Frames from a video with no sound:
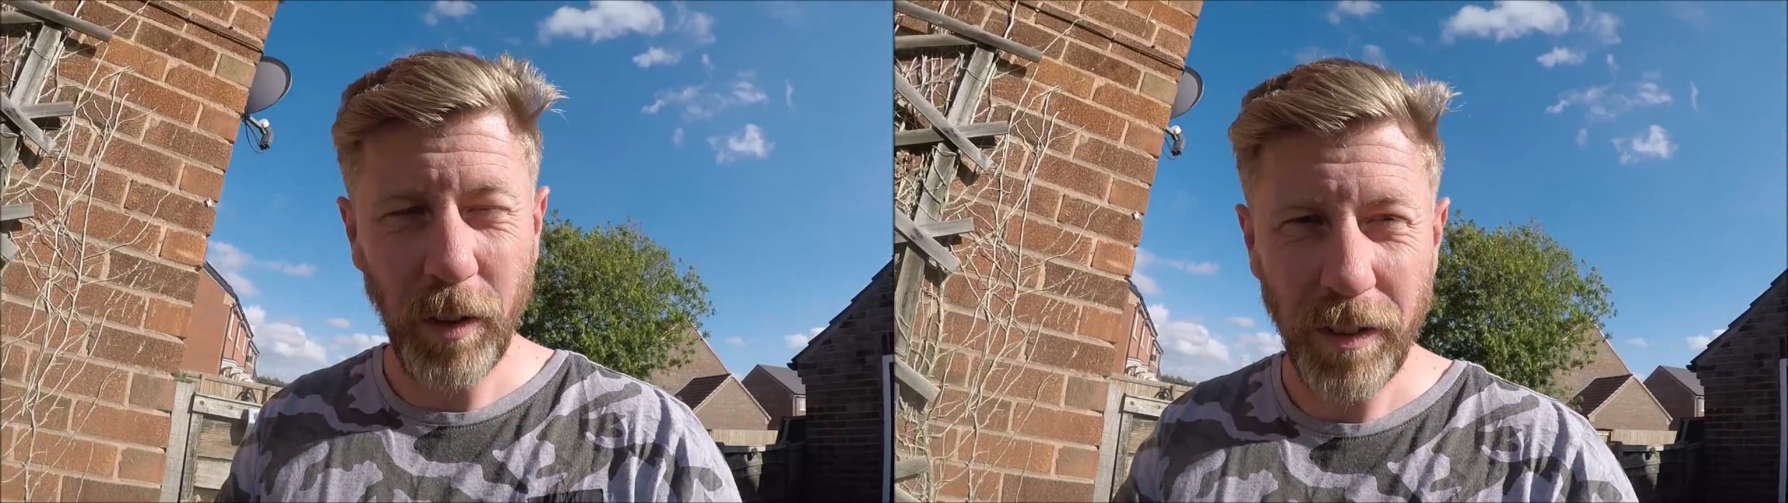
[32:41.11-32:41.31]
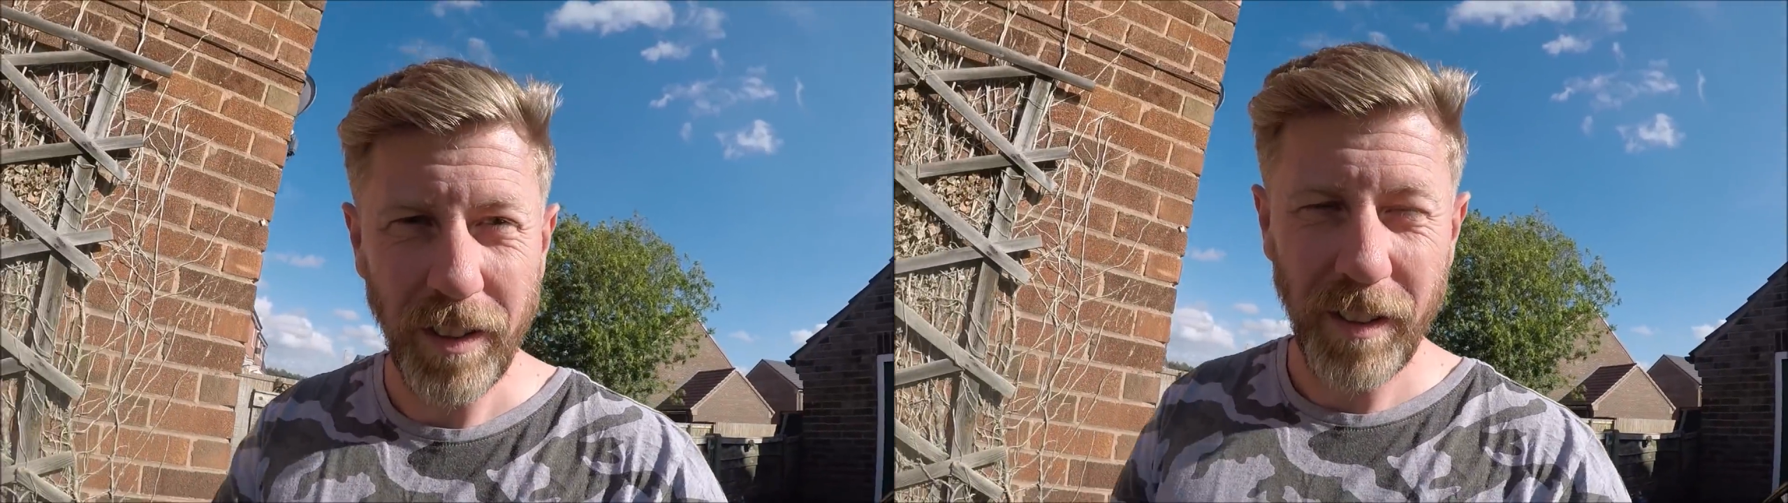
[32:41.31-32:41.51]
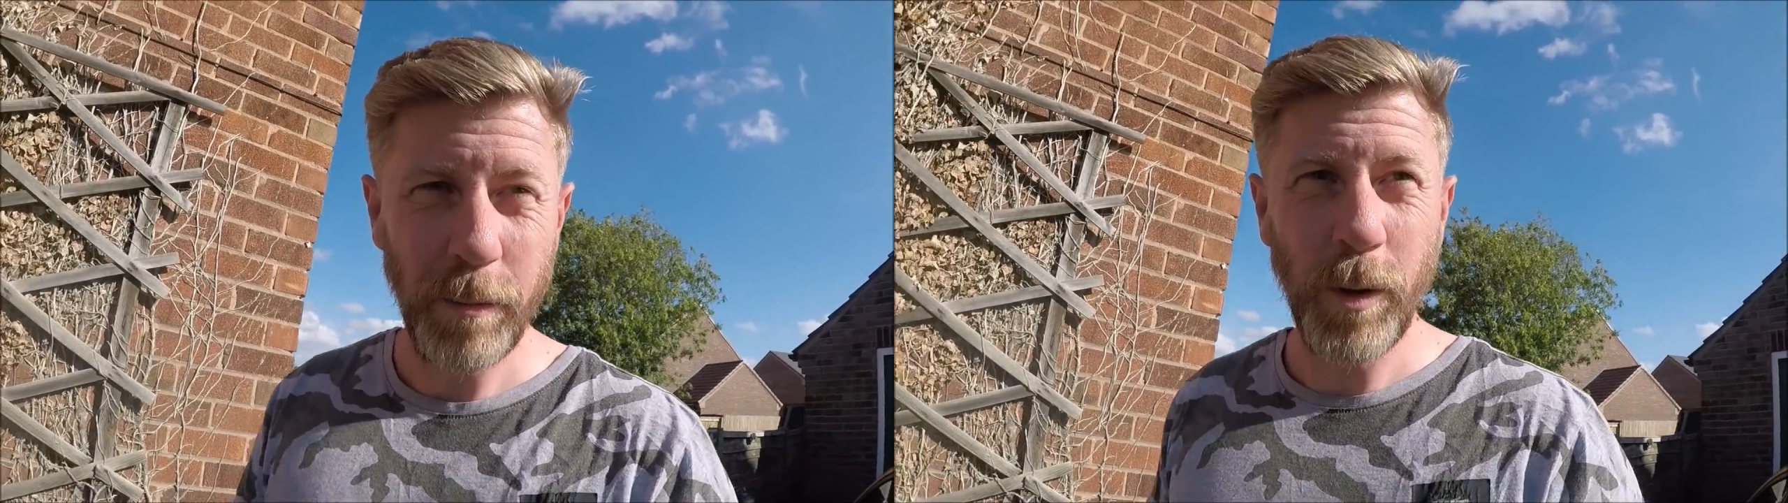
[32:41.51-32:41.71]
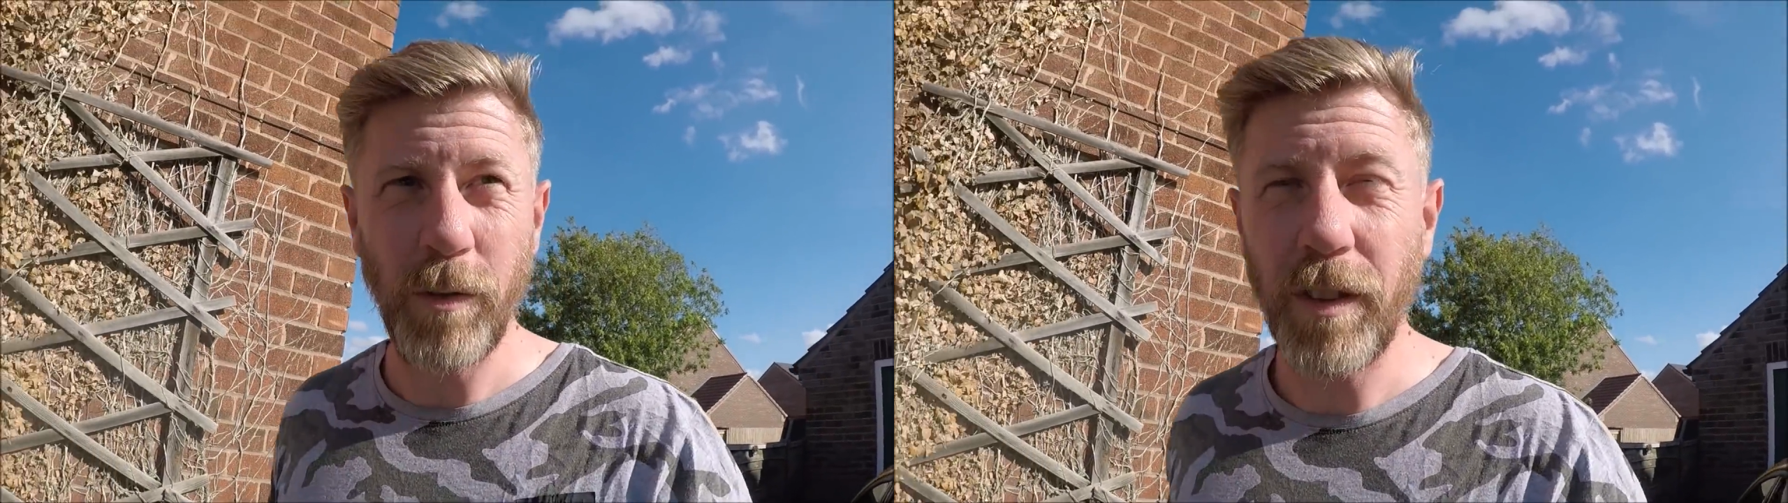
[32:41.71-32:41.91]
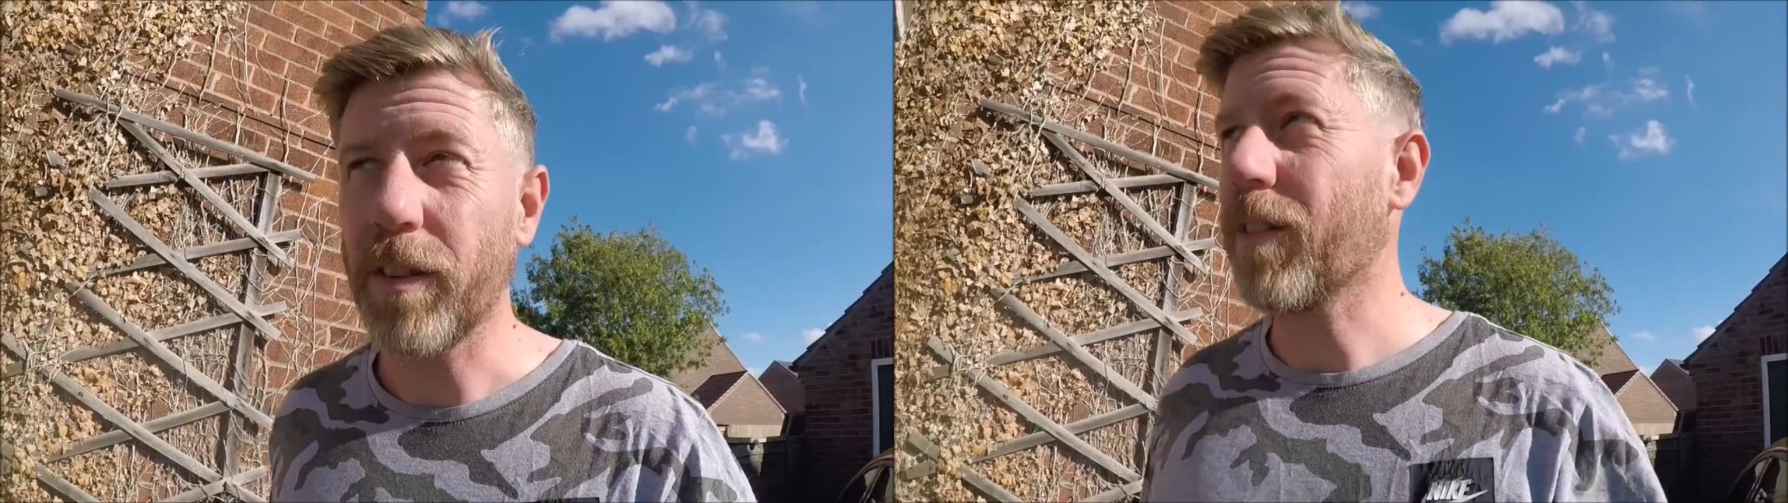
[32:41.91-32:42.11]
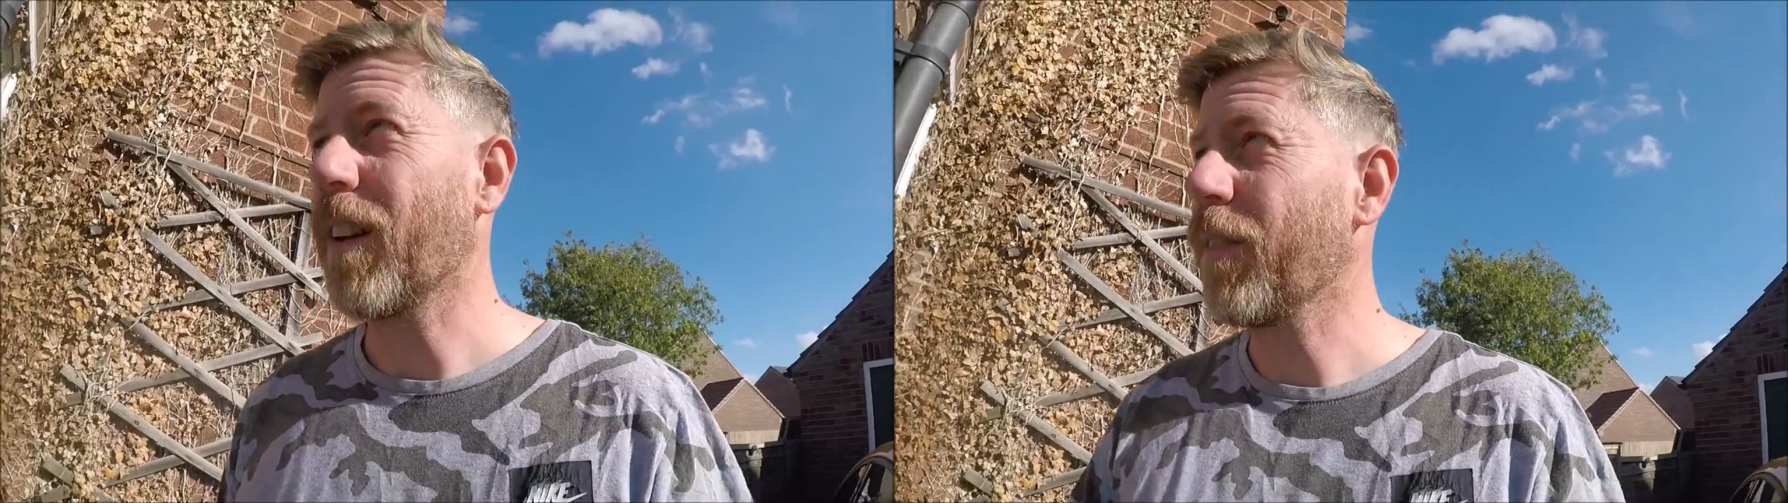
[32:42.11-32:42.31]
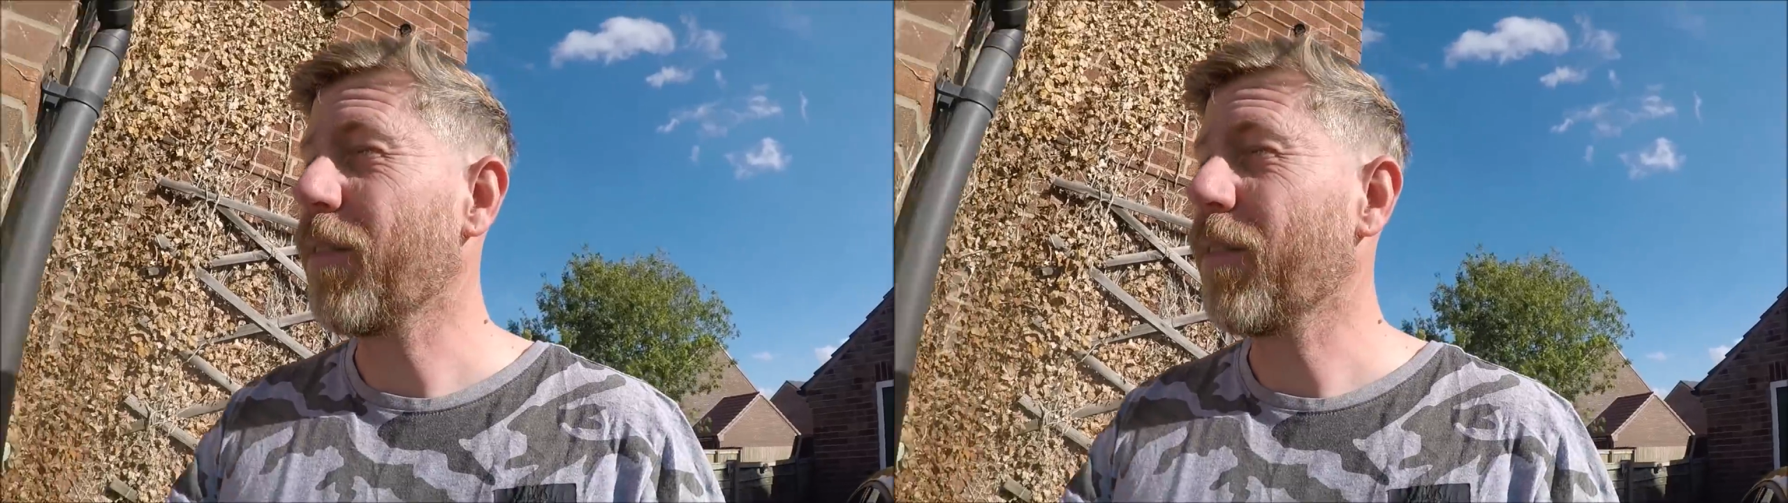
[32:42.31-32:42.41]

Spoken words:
Going to move the stuff.